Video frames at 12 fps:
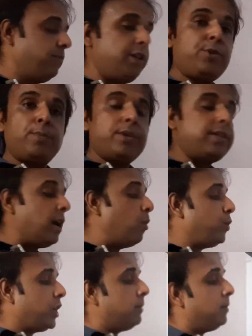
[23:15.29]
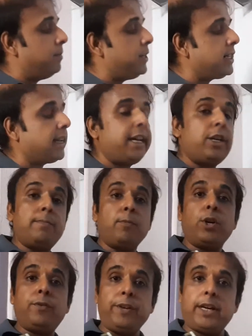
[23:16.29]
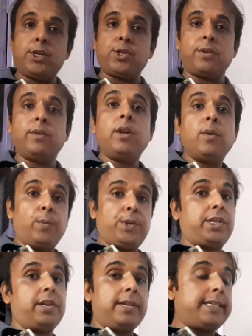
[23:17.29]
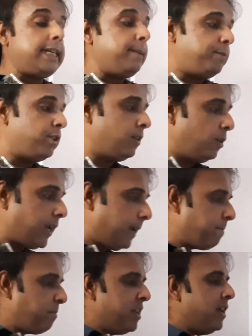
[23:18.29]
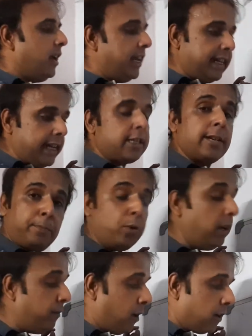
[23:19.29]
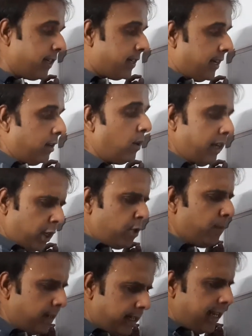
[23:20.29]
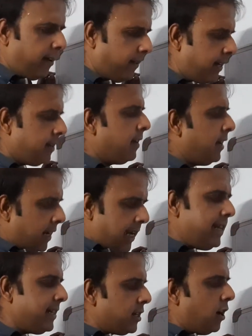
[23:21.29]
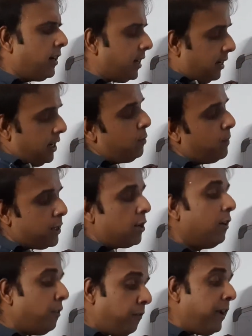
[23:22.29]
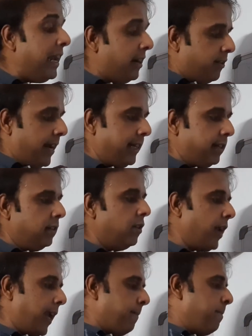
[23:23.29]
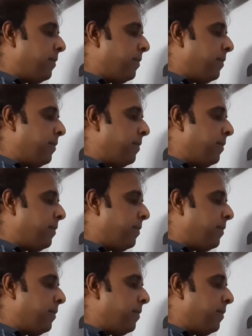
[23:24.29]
This was the outcome of this kind of modification which they received. Okay, in case of prulifloxacin, okay, this was there, right? It is not. It was not failed, rather. Okay.